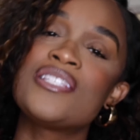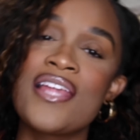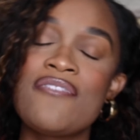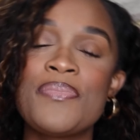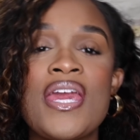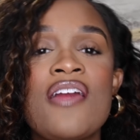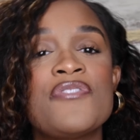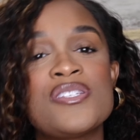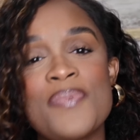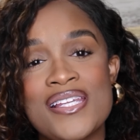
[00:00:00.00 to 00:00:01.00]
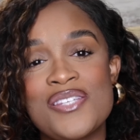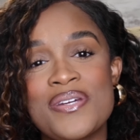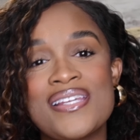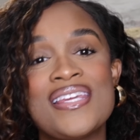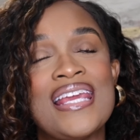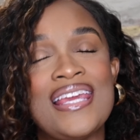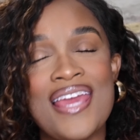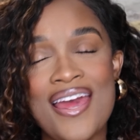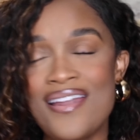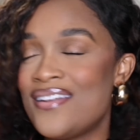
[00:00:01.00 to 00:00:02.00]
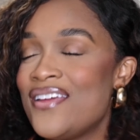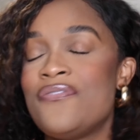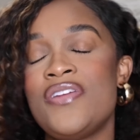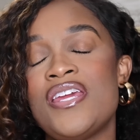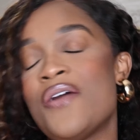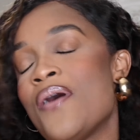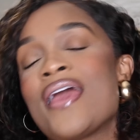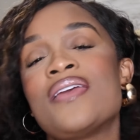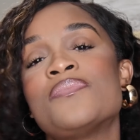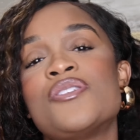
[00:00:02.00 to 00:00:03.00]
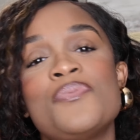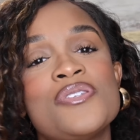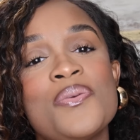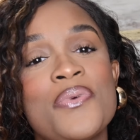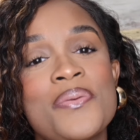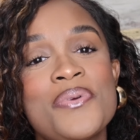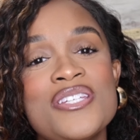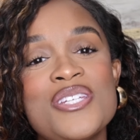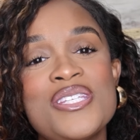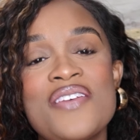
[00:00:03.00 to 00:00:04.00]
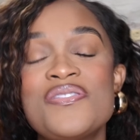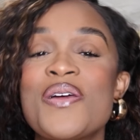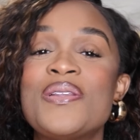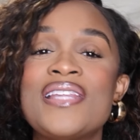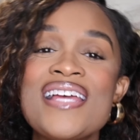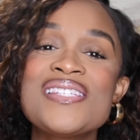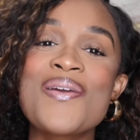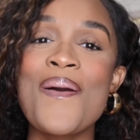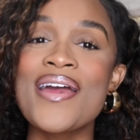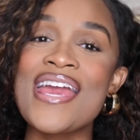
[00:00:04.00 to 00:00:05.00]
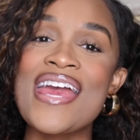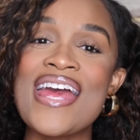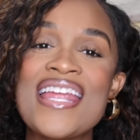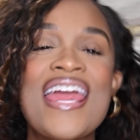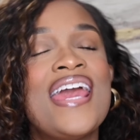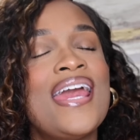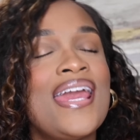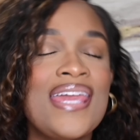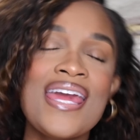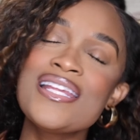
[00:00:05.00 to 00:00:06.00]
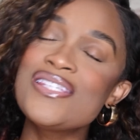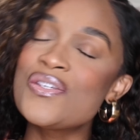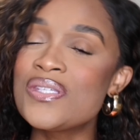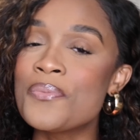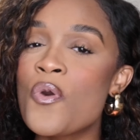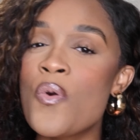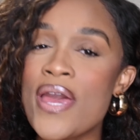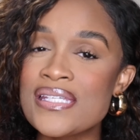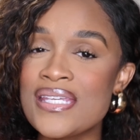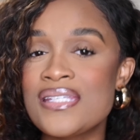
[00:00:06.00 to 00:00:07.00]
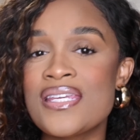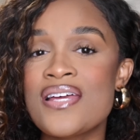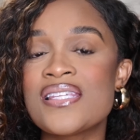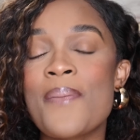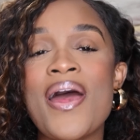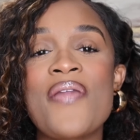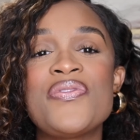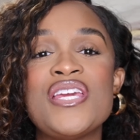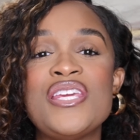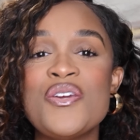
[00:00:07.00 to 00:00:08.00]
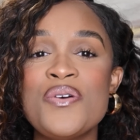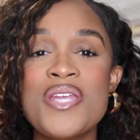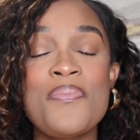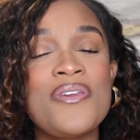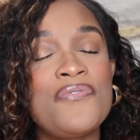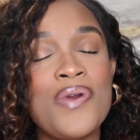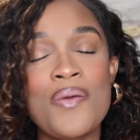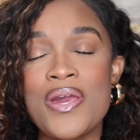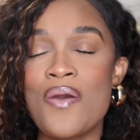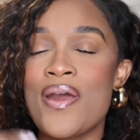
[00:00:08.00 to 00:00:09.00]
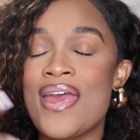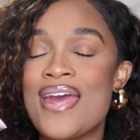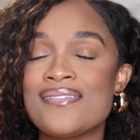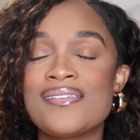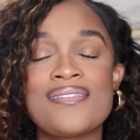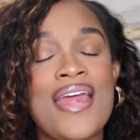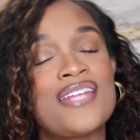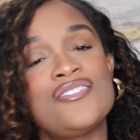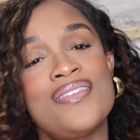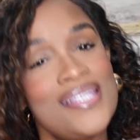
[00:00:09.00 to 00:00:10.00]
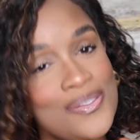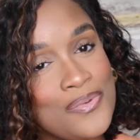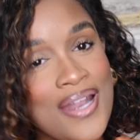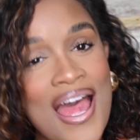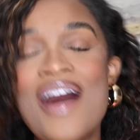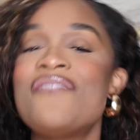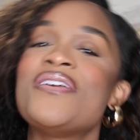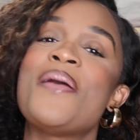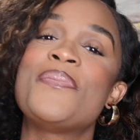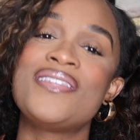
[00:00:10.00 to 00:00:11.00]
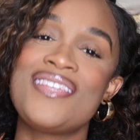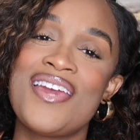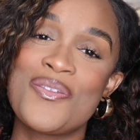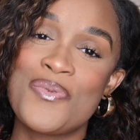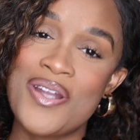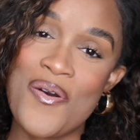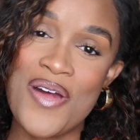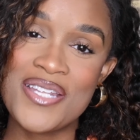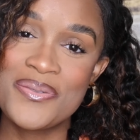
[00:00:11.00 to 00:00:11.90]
Love Me Hair, for sponsoring yet another video. I am super appreciative. So let's go ahead and get into some quick details about the unit before we go ahead and snatch this one off and put the other one on.